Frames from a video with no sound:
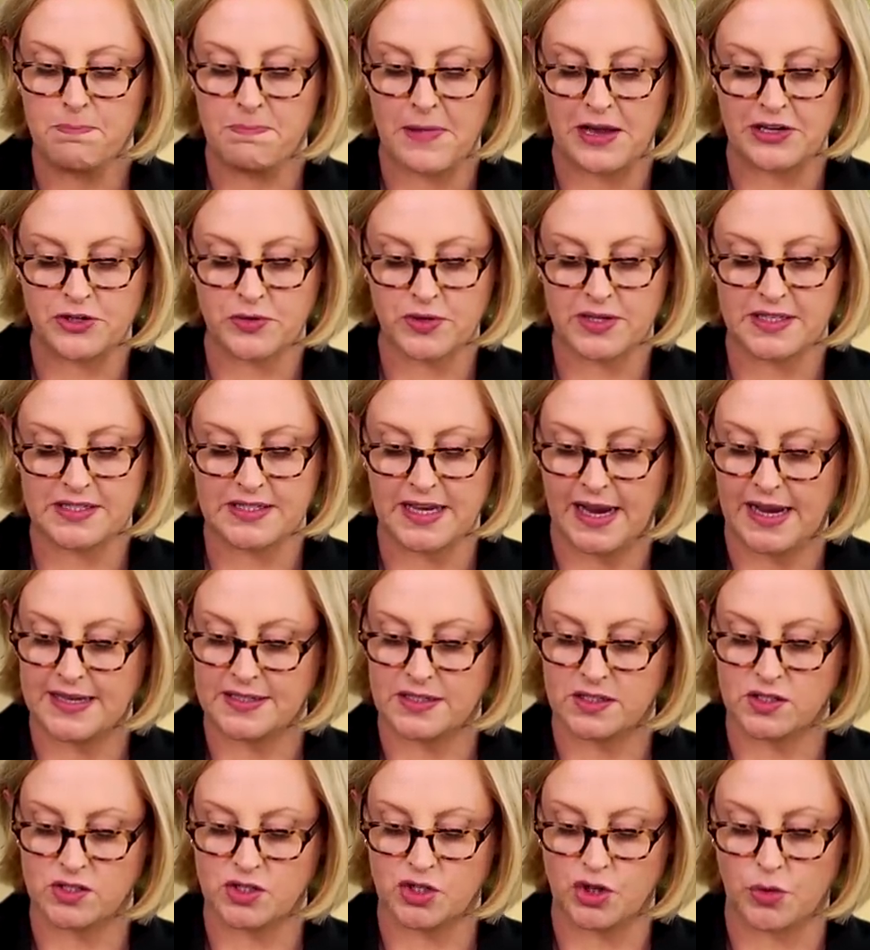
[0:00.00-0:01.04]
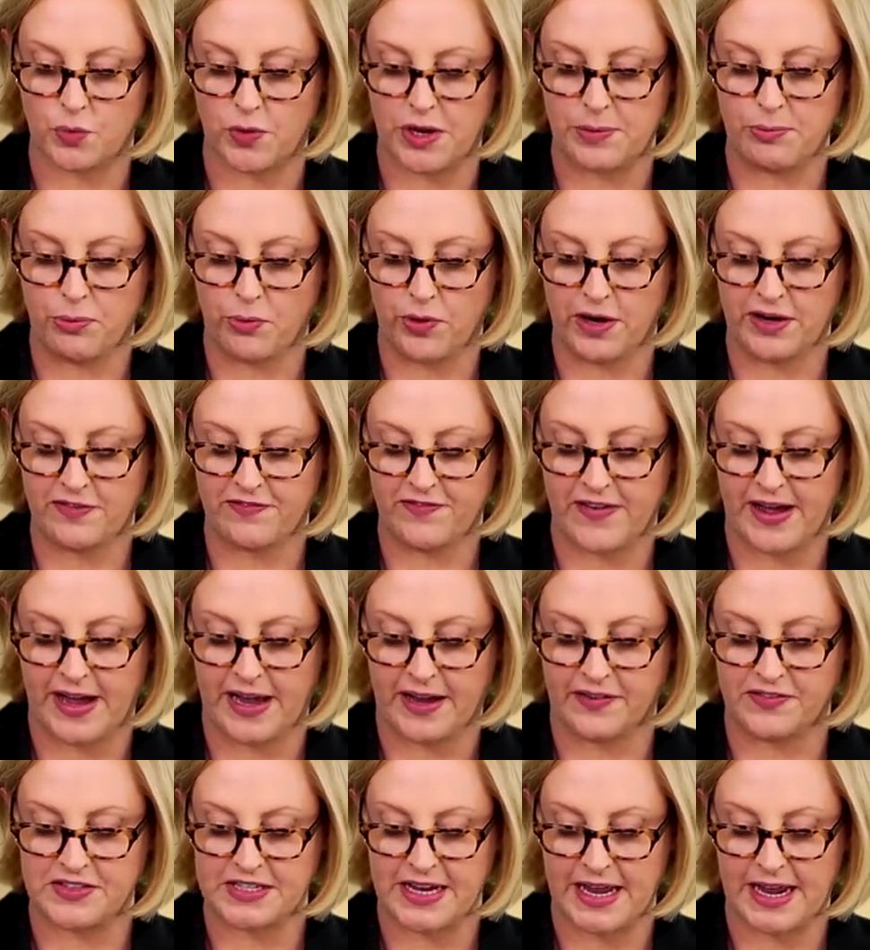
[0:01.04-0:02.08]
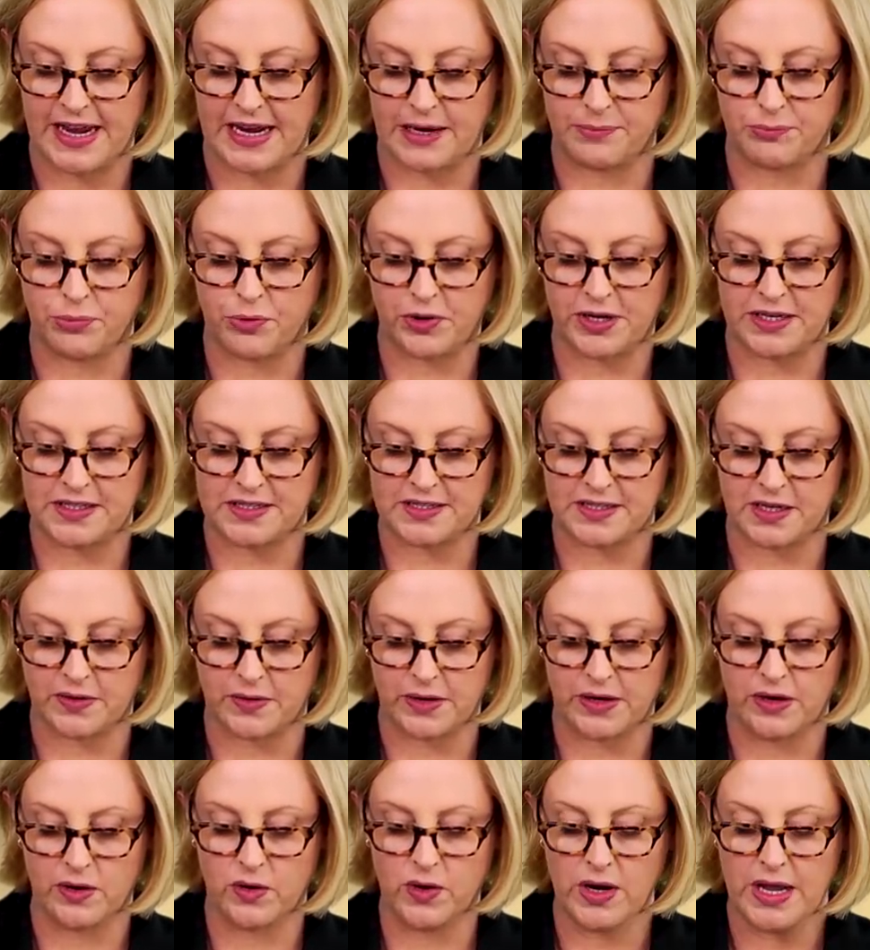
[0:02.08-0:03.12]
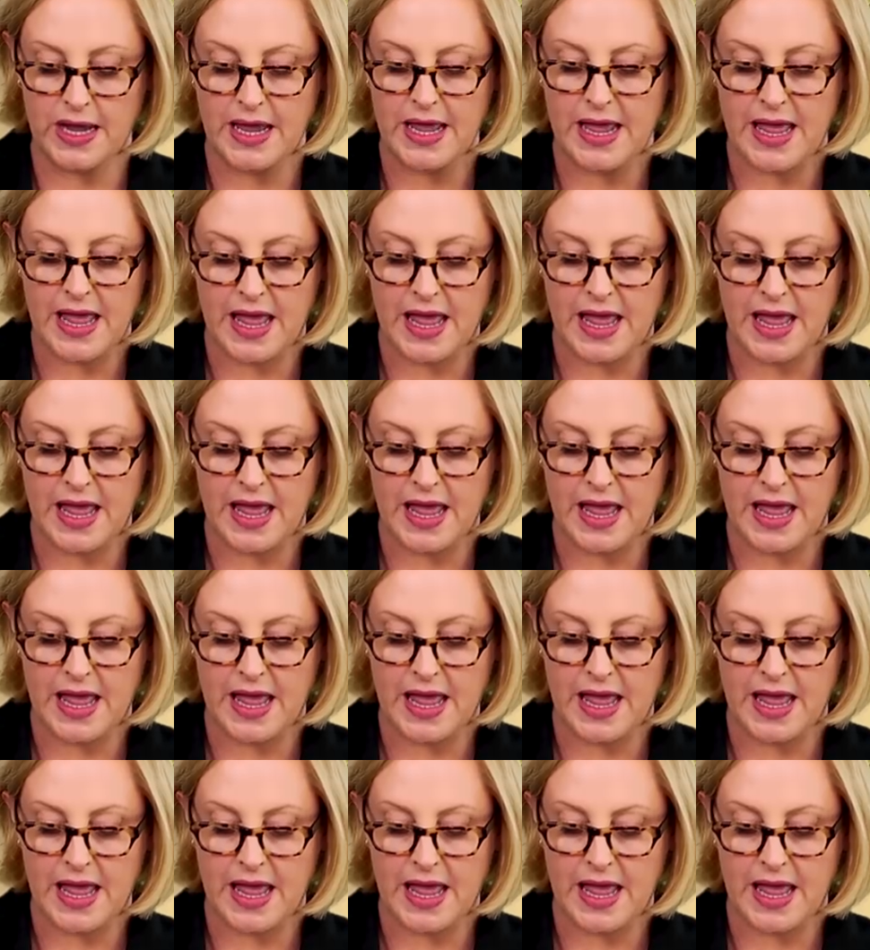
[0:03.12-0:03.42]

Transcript: Metric sizes 3.5 to 8.0